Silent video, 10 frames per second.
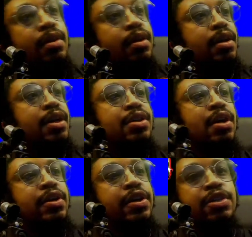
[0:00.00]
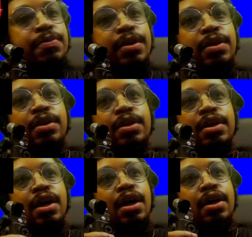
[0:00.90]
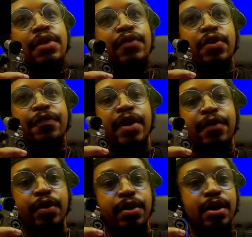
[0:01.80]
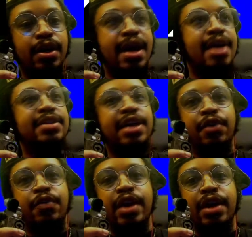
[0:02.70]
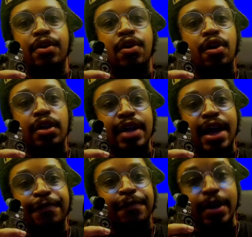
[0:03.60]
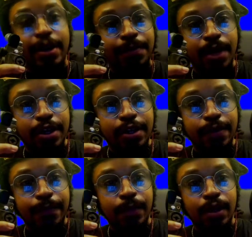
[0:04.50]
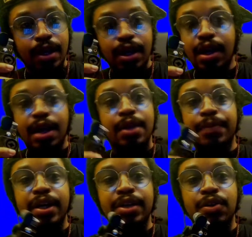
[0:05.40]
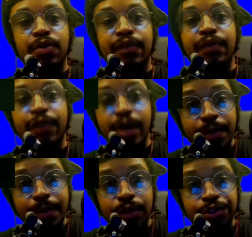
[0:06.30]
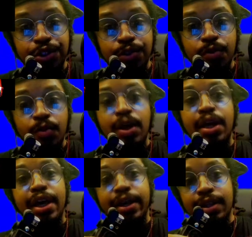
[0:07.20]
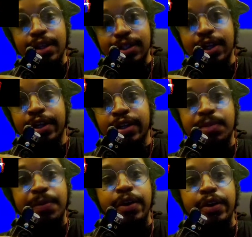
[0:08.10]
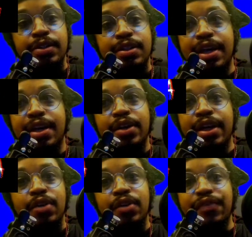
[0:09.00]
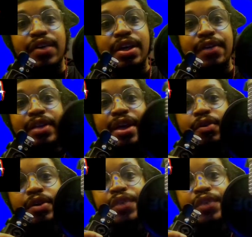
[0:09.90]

because y'all niggas be giving your favorite content creator all of that fucking money, and them niggas don't give a fuck about you and your listening experience. They don't even